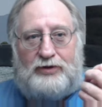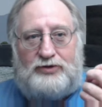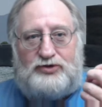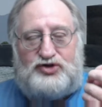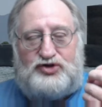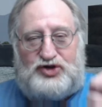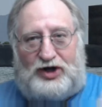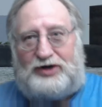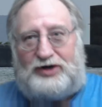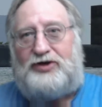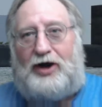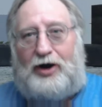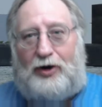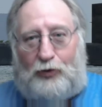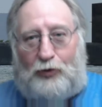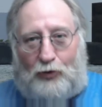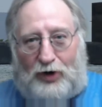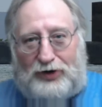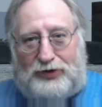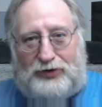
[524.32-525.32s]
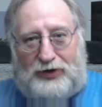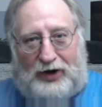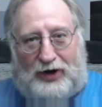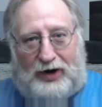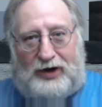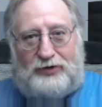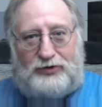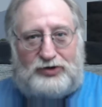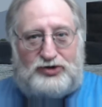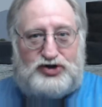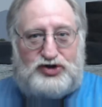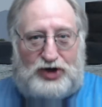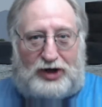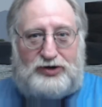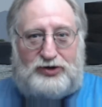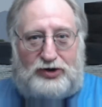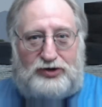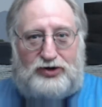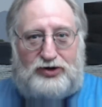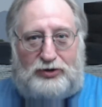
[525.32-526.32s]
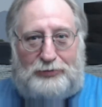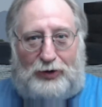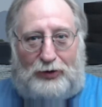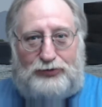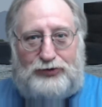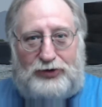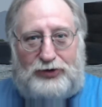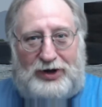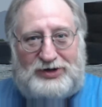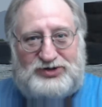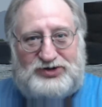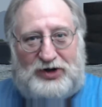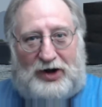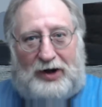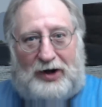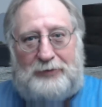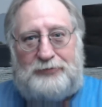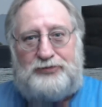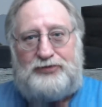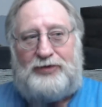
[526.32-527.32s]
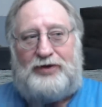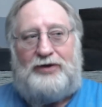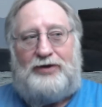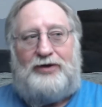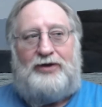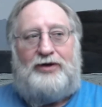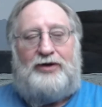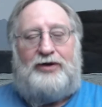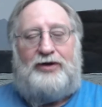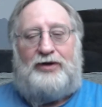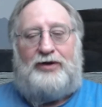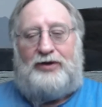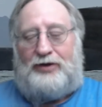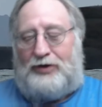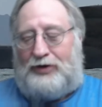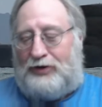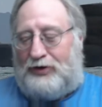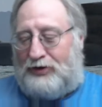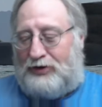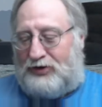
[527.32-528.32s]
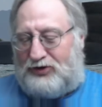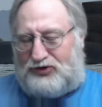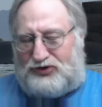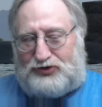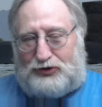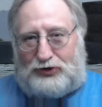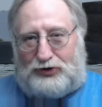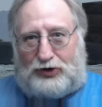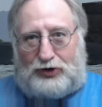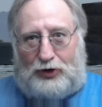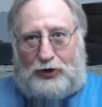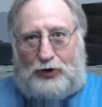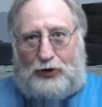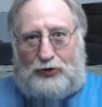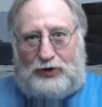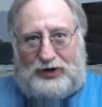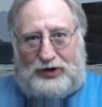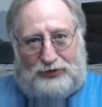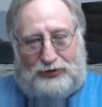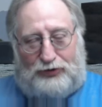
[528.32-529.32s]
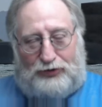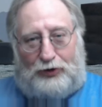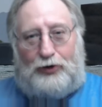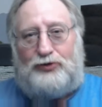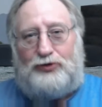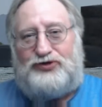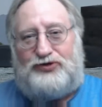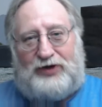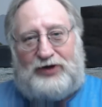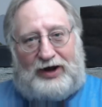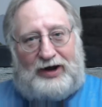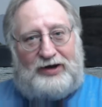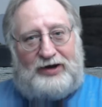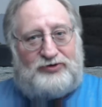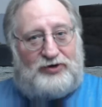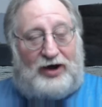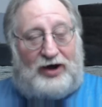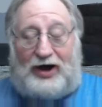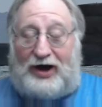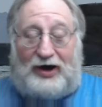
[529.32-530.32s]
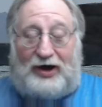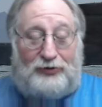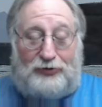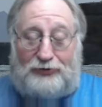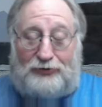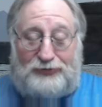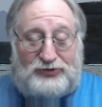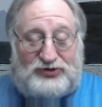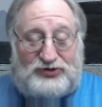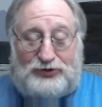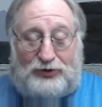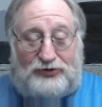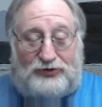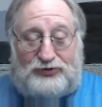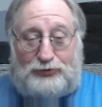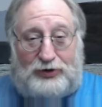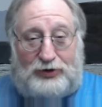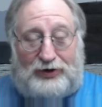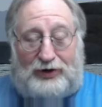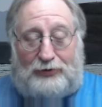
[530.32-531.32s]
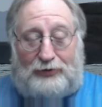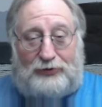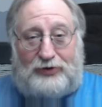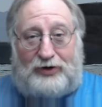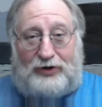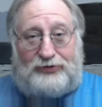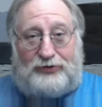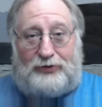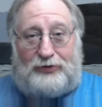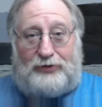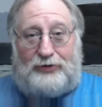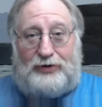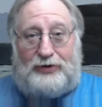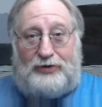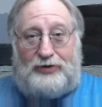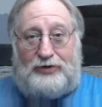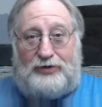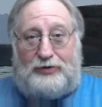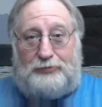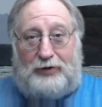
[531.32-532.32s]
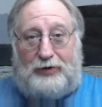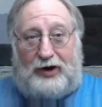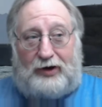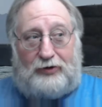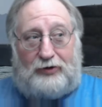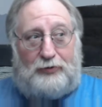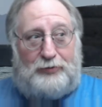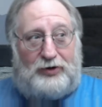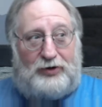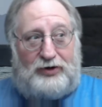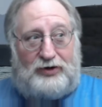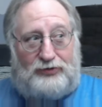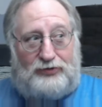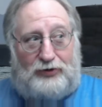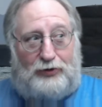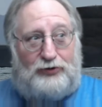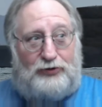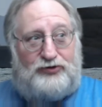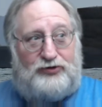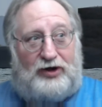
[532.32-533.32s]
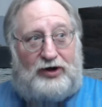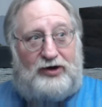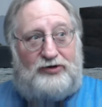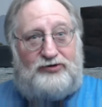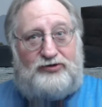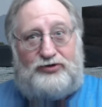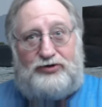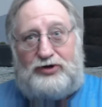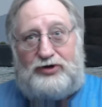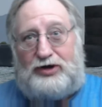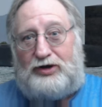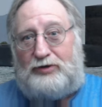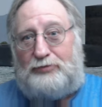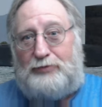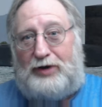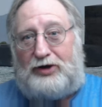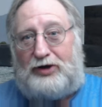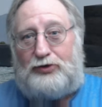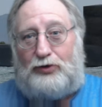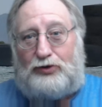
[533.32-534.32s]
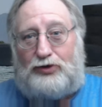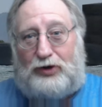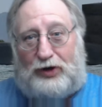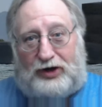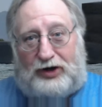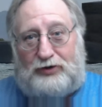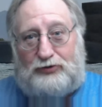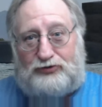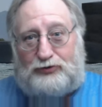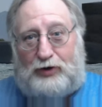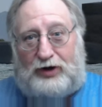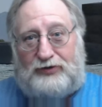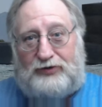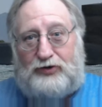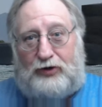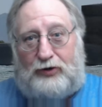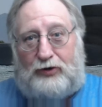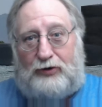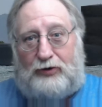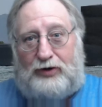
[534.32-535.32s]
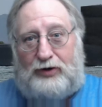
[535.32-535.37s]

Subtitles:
checked out one day and then checked into the boat the next day. So you go, in those days, I don't know if it's still this way now or not there at Bangor, but in those days, the medical clinic was right there